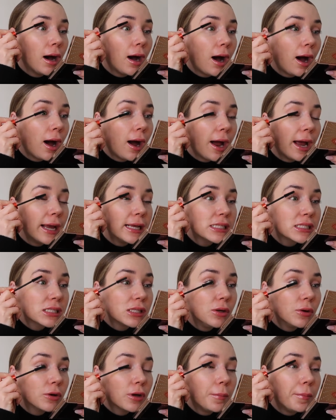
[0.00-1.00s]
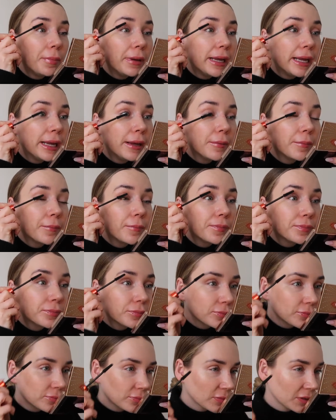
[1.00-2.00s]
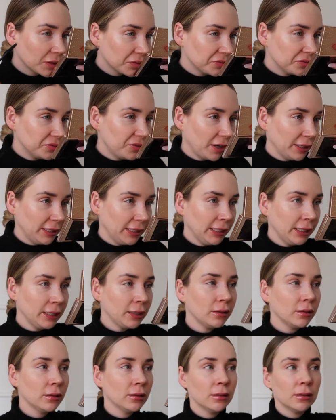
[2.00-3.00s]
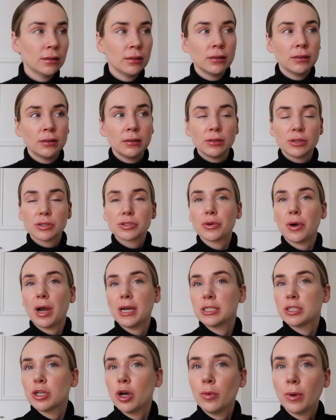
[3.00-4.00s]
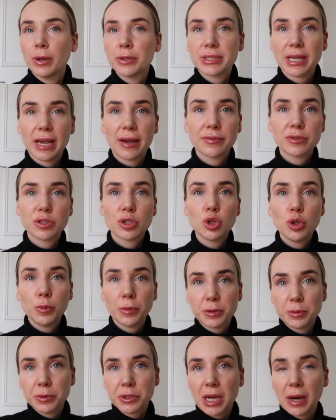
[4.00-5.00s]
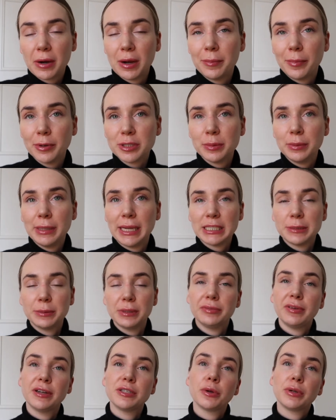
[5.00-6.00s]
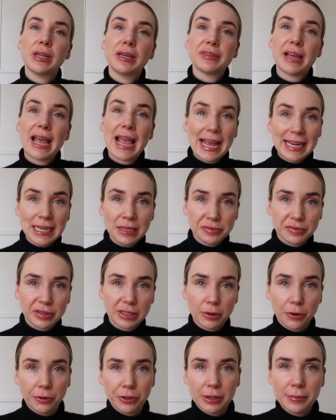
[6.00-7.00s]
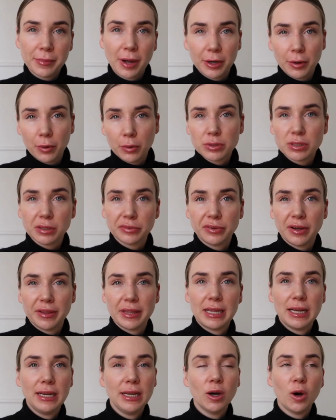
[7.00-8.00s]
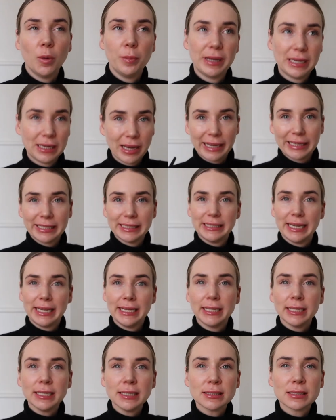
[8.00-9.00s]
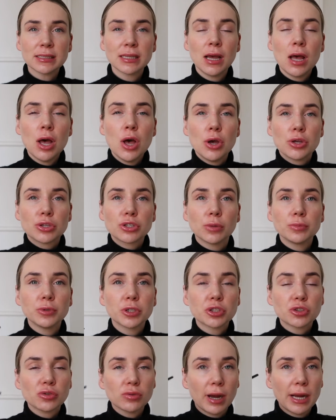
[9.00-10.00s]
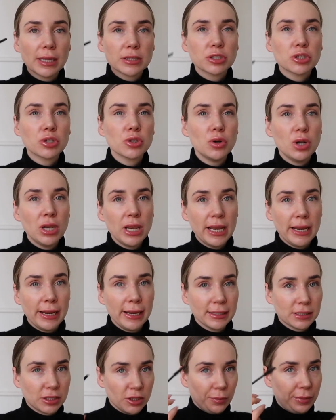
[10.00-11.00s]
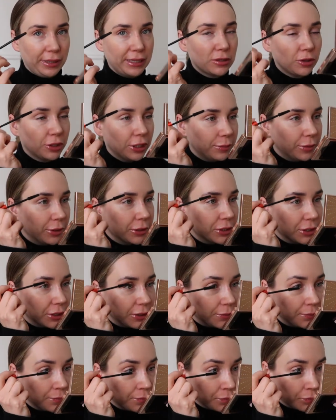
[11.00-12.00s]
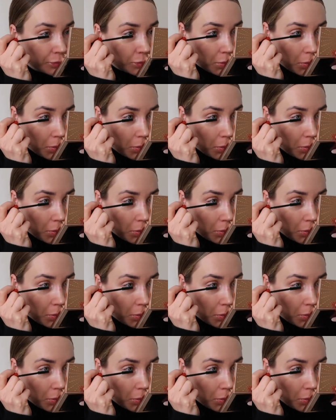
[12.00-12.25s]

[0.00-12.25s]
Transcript: eyes look a bit funny. So I don't want to have too much mascara on bottom lash, but if I don't have anything on them, I also find it a little bit like naked. So I'm just trying to do a little bit on the bottom.